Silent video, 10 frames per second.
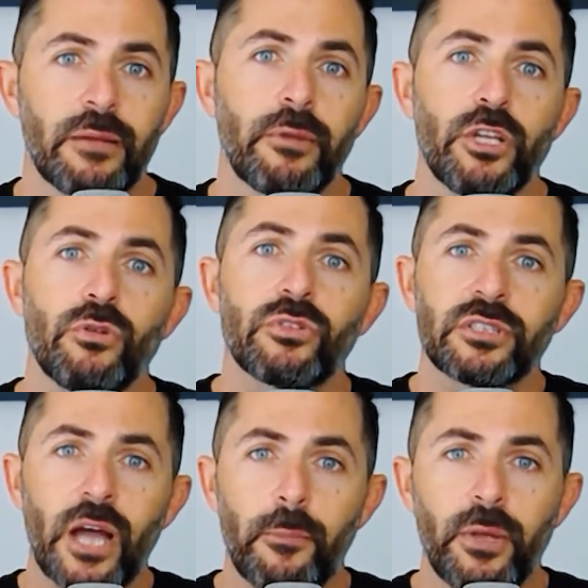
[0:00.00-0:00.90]
And by you
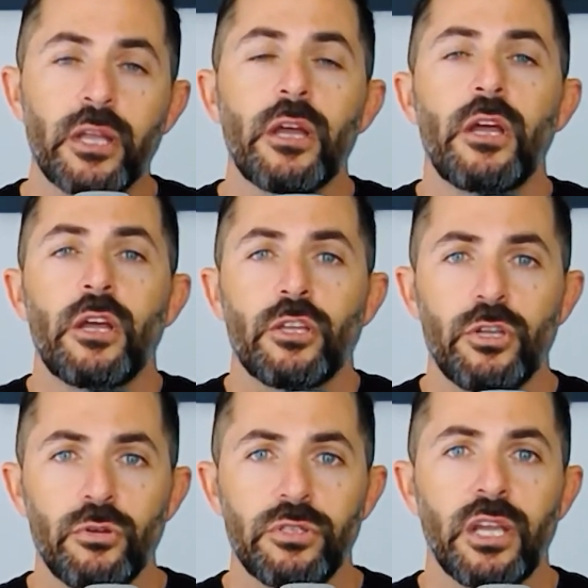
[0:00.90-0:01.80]
stopping
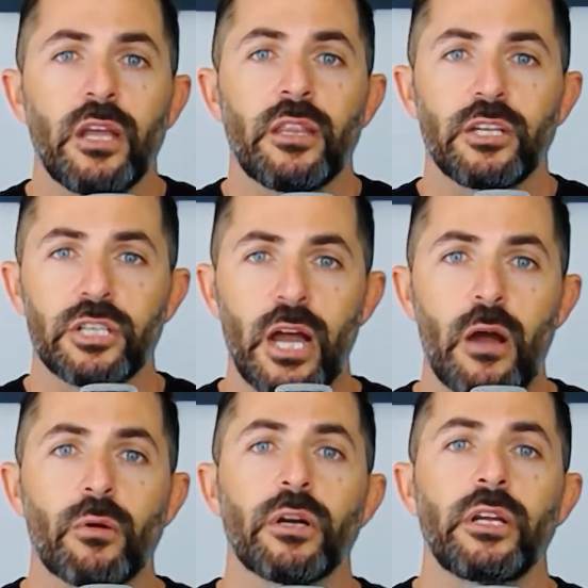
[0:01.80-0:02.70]
using the shower,